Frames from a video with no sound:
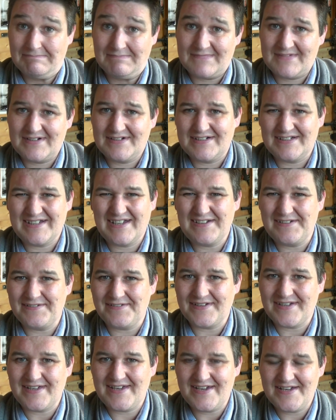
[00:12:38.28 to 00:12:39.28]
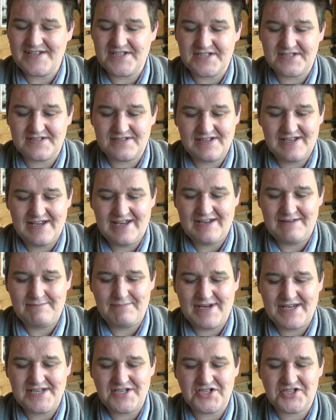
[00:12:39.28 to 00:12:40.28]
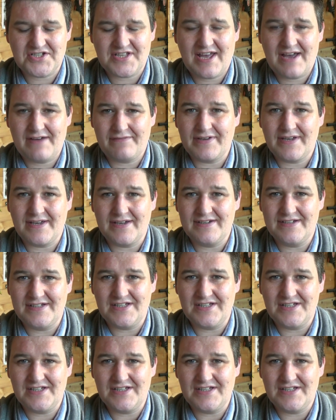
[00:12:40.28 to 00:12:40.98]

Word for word: I kind of think he is uh, by just having it